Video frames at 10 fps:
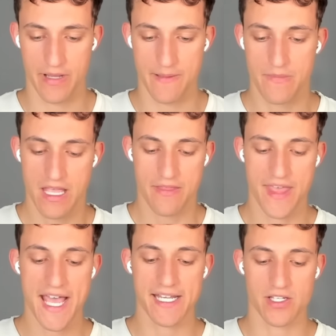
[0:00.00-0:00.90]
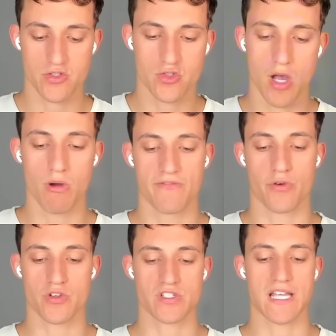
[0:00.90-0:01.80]
but that is so
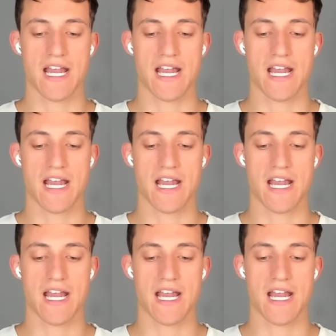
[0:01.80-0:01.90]
unfortunate.